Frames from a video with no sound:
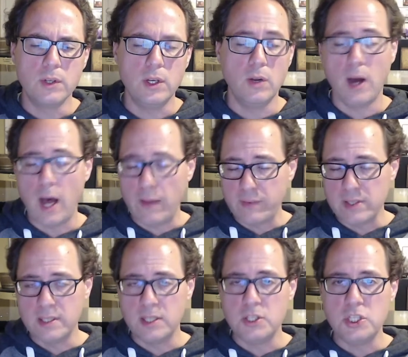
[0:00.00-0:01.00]
Obviously
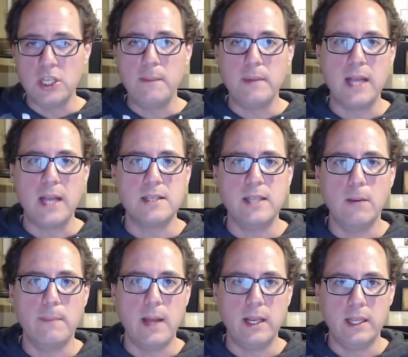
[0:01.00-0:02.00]
the GM gets their
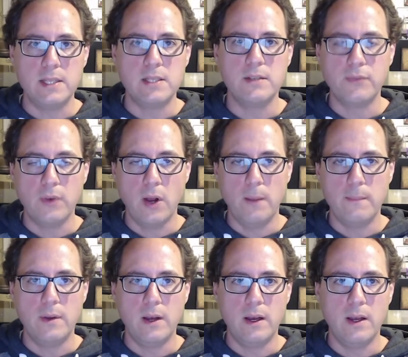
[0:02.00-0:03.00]
bennies from,
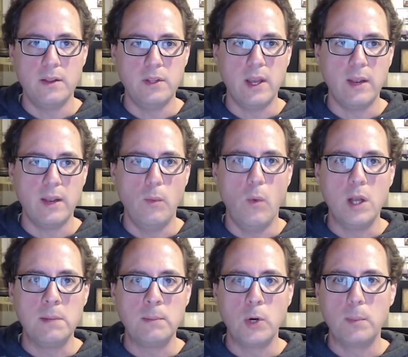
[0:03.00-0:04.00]
I get
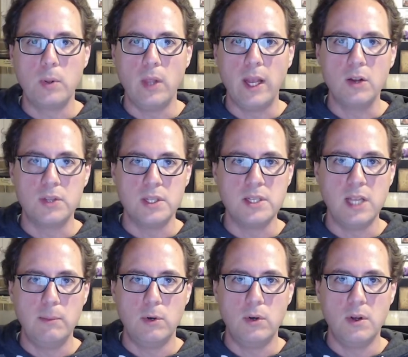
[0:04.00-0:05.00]
1 per player at the
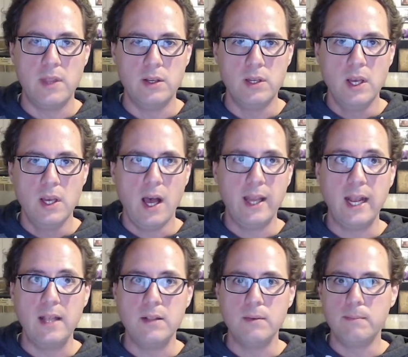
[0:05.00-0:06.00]
table, and then I
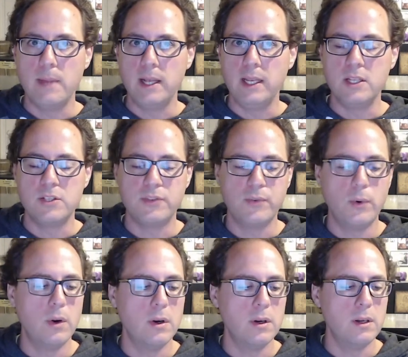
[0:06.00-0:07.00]
get bennies
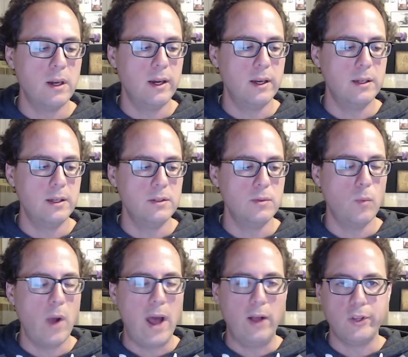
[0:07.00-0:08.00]
for
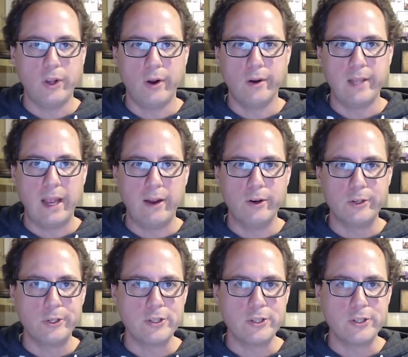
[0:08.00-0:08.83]
wild card characters.